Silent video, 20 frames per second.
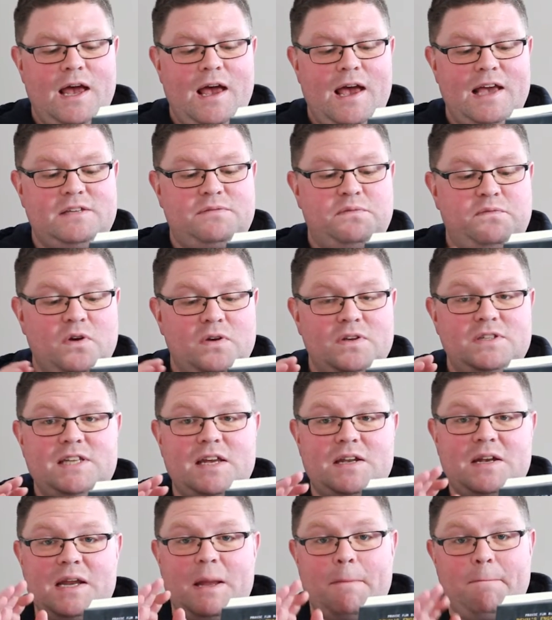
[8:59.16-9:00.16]
His foot
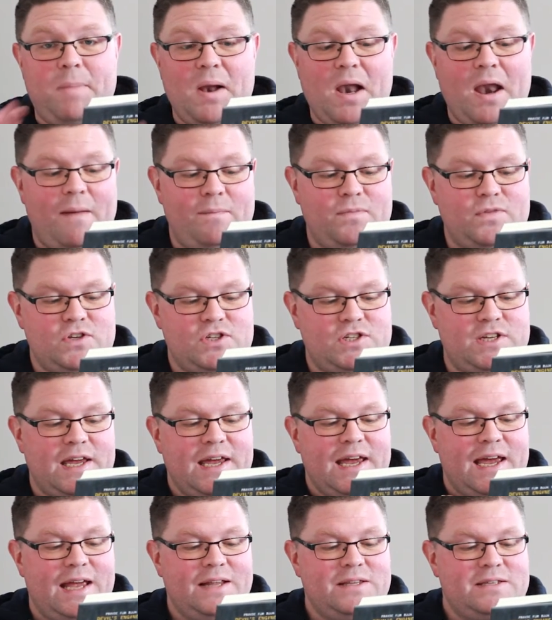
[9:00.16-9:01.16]
suddenly plunged
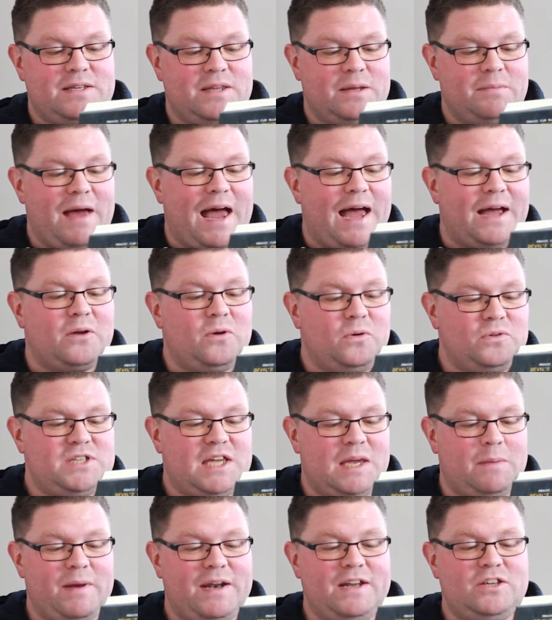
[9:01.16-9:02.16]
into them, ankle
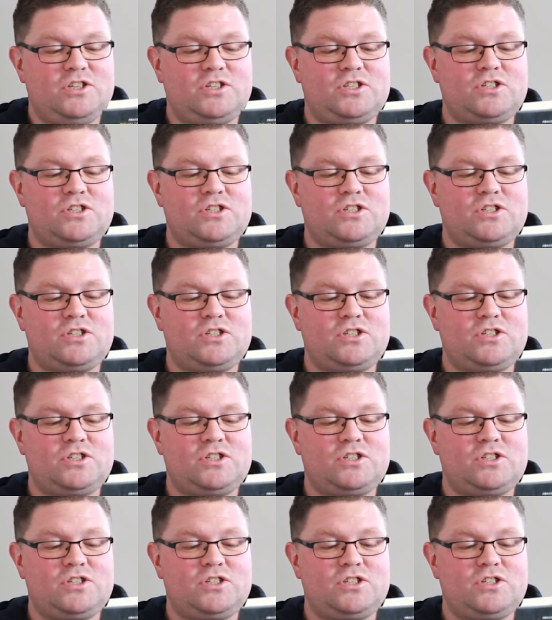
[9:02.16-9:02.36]
deep, and his